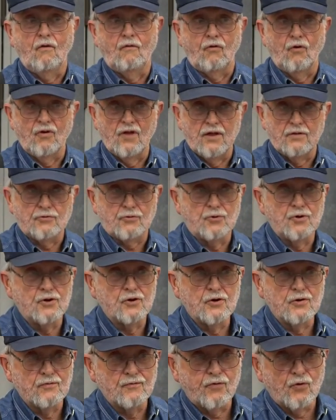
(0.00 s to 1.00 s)
for that
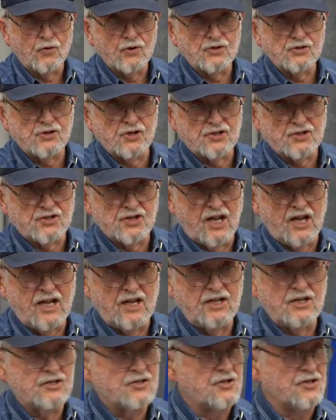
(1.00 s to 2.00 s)
346
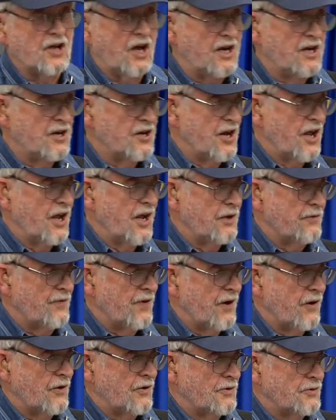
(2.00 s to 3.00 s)
days, nine and a half
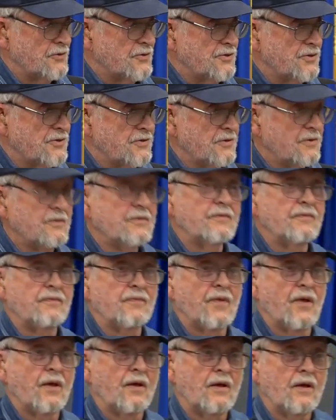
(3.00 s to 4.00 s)
hours,
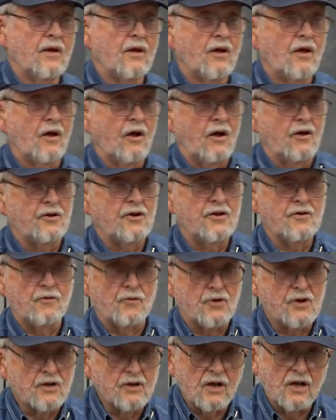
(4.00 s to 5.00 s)
I didn't
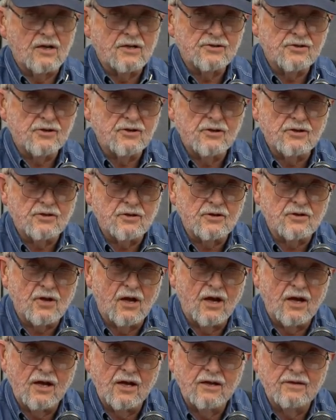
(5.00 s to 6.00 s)
realize it at the
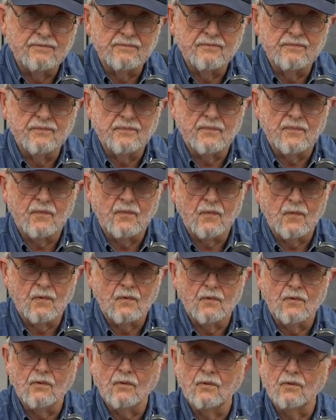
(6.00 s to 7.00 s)
time.
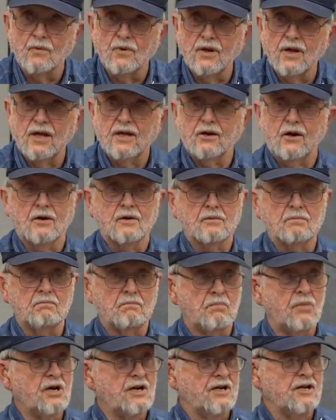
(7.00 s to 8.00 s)
We had our
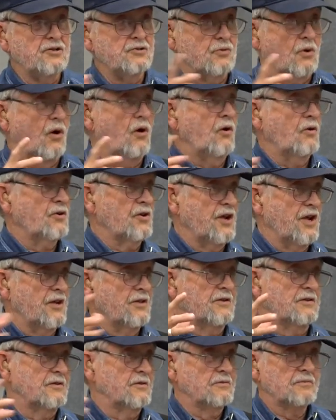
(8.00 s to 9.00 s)
buddies all
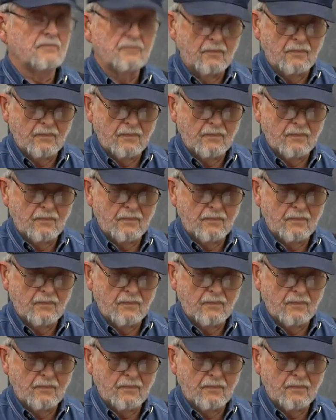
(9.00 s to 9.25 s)
together.